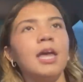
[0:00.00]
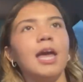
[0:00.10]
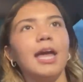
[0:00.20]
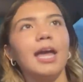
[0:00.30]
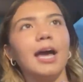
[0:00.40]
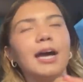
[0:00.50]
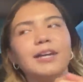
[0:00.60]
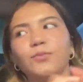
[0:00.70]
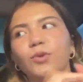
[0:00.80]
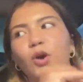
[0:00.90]
and
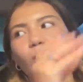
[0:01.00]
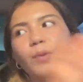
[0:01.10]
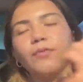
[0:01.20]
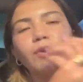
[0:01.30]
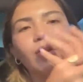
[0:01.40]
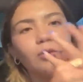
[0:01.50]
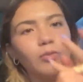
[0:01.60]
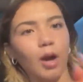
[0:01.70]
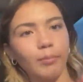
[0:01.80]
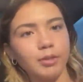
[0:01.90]
we're hoping for
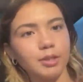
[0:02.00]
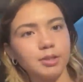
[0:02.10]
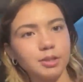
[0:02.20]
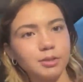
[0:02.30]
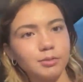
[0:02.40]
Carrabba's